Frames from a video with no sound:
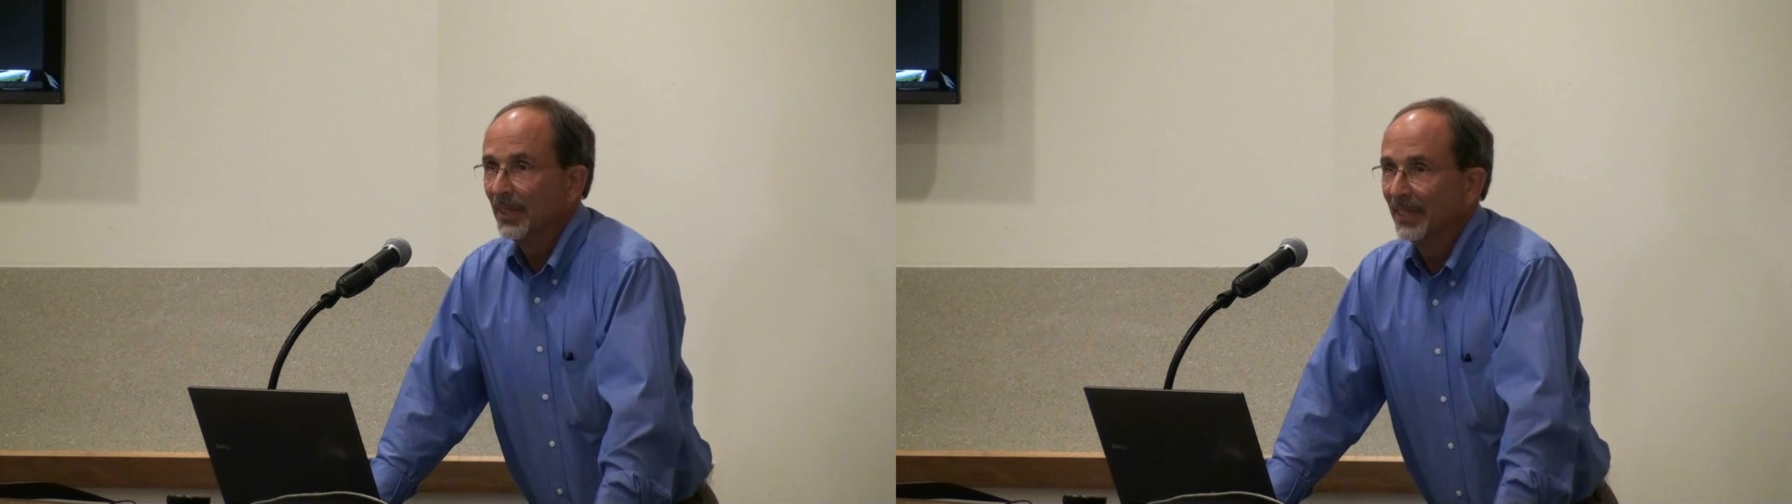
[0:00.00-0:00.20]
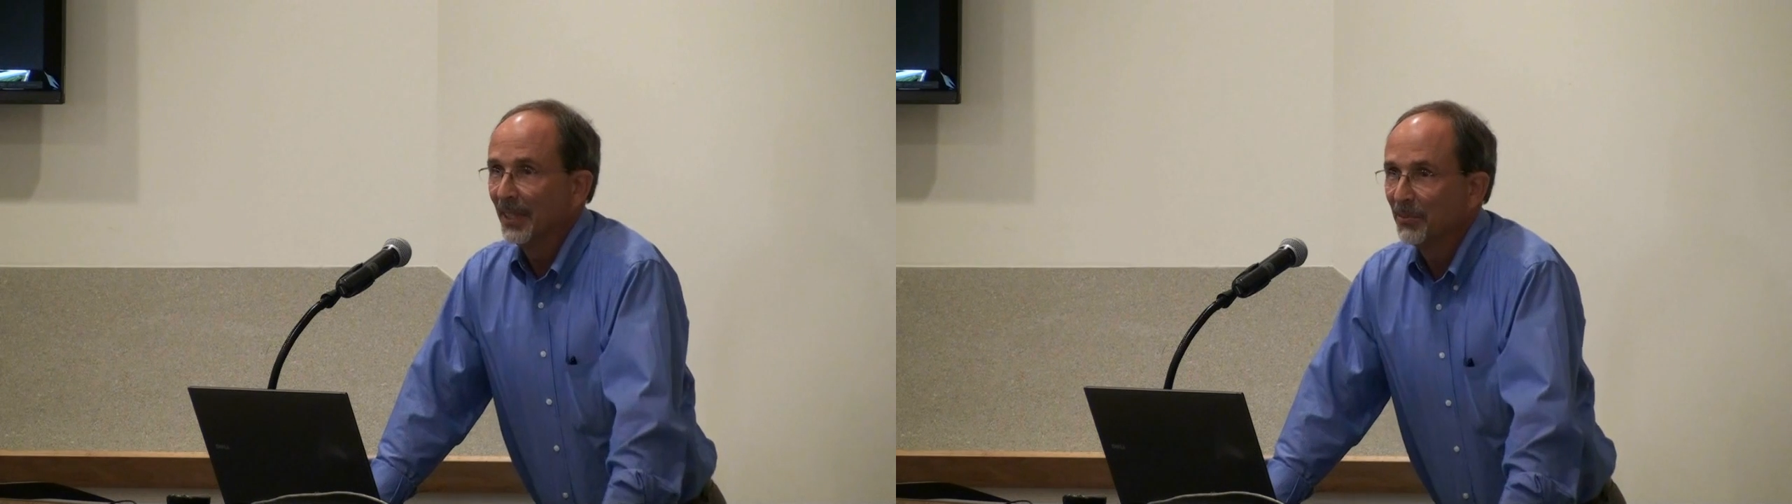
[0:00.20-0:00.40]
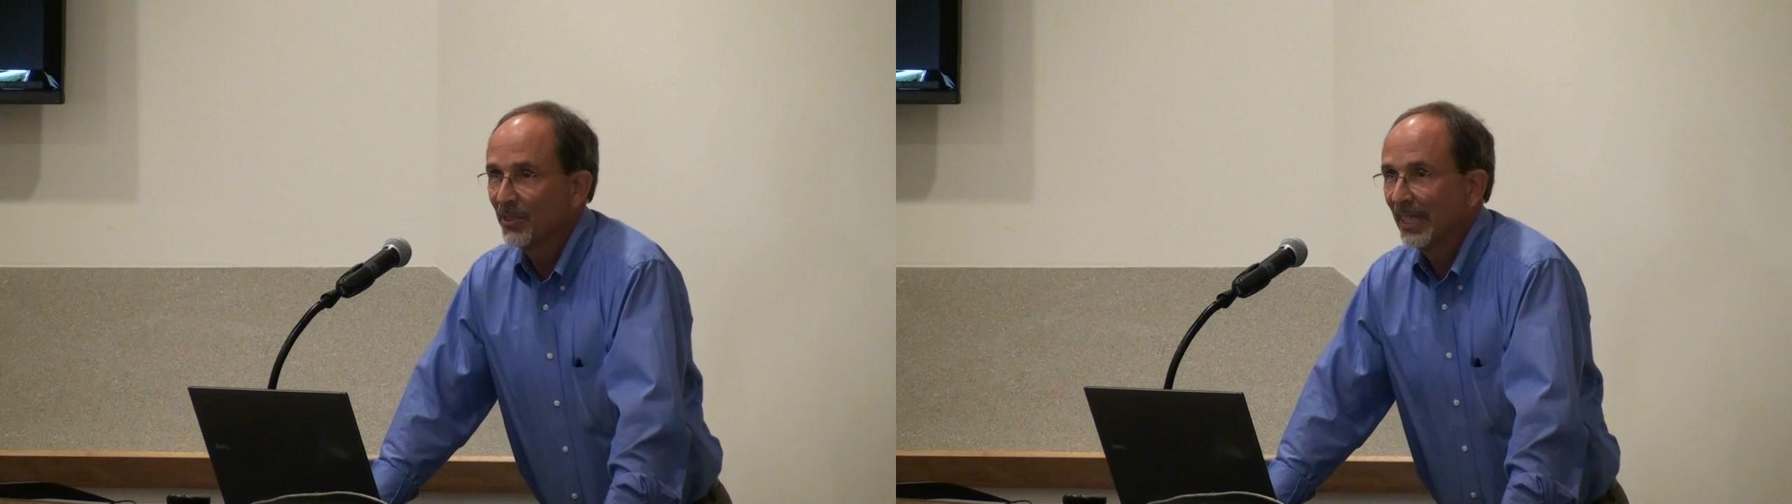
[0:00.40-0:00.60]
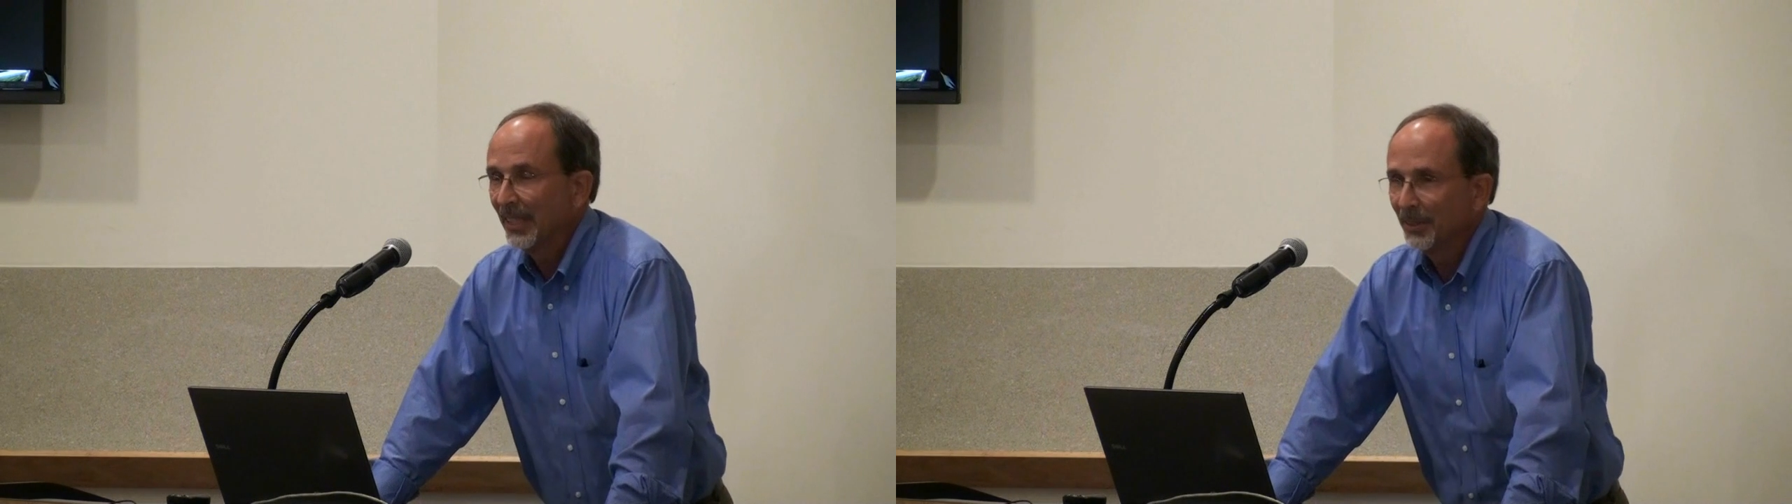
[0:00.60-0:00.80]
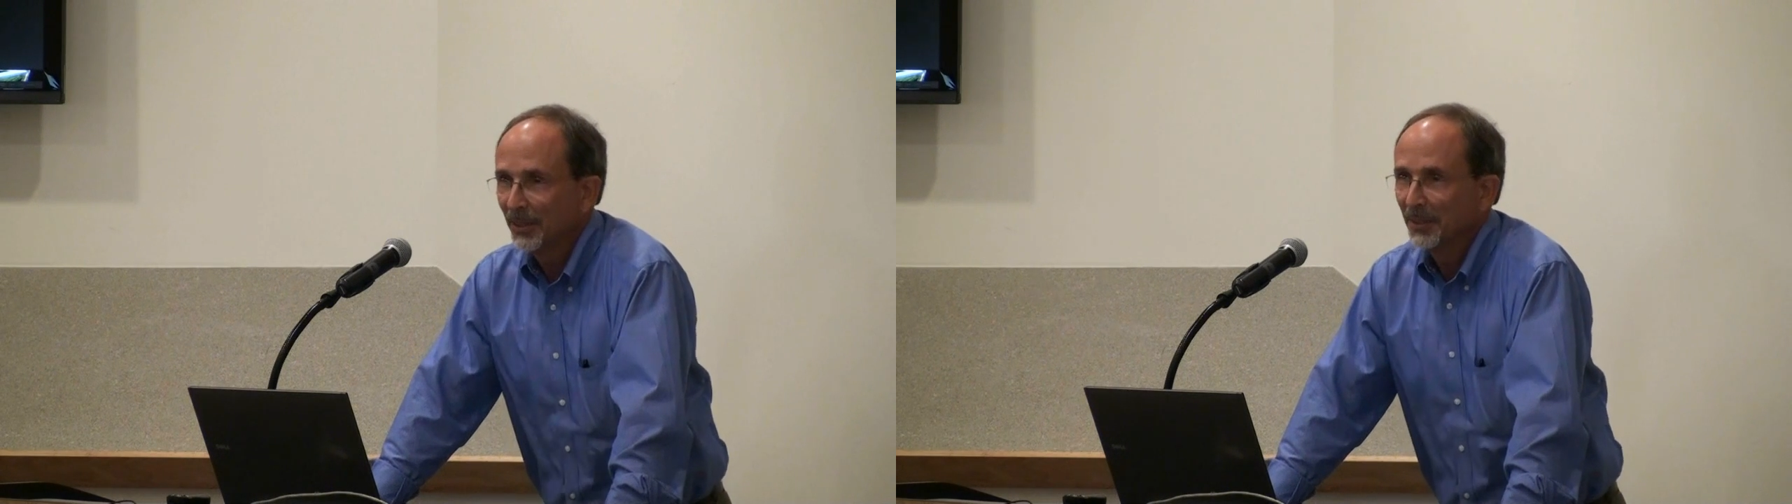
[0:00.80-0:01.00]
I'd say
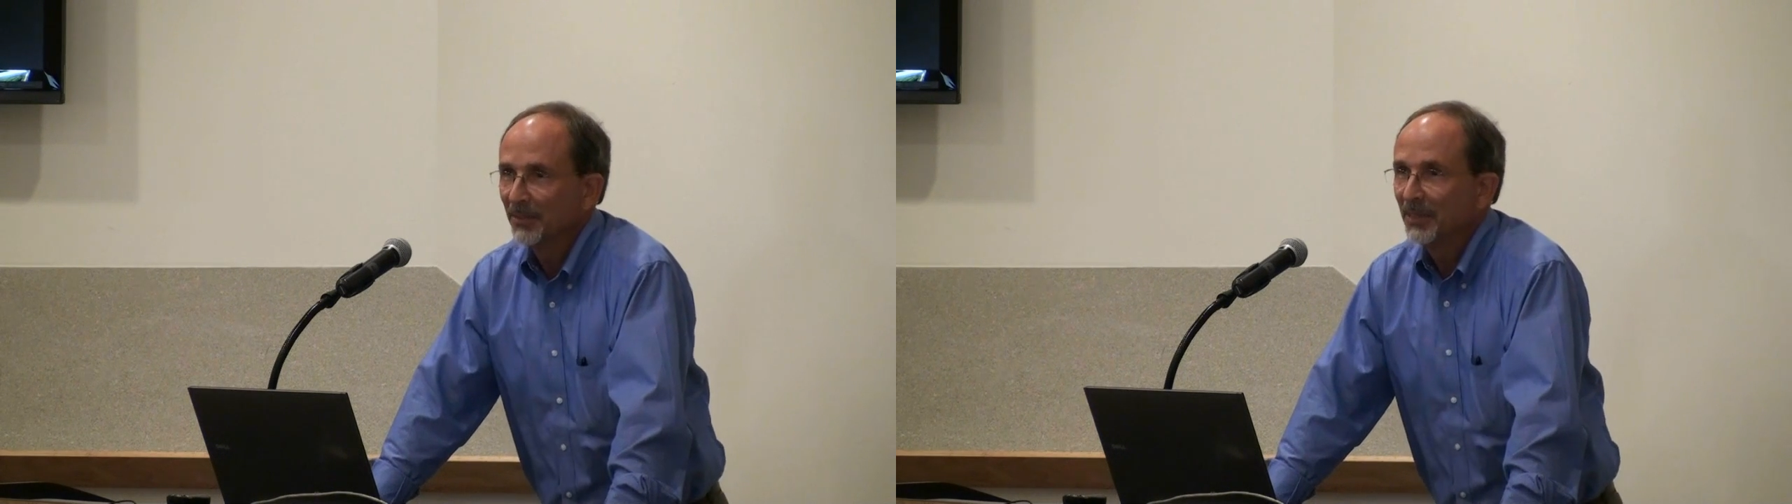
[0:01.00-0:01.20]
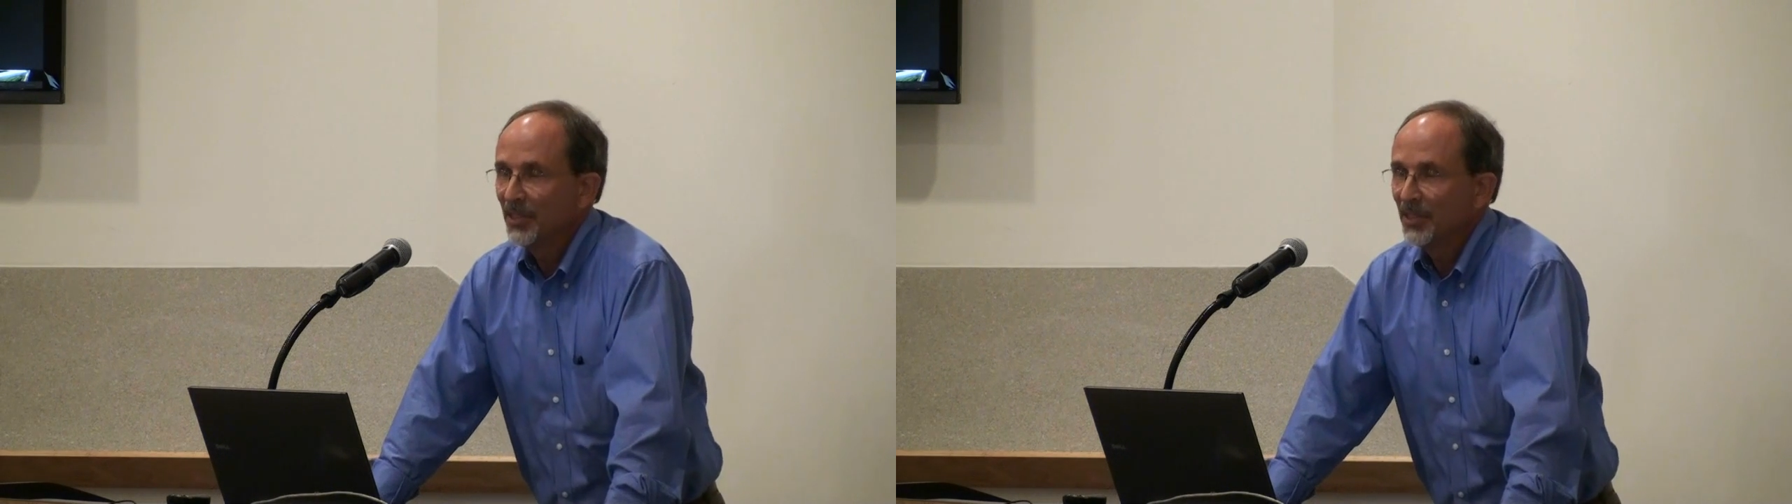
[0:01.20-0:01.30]
at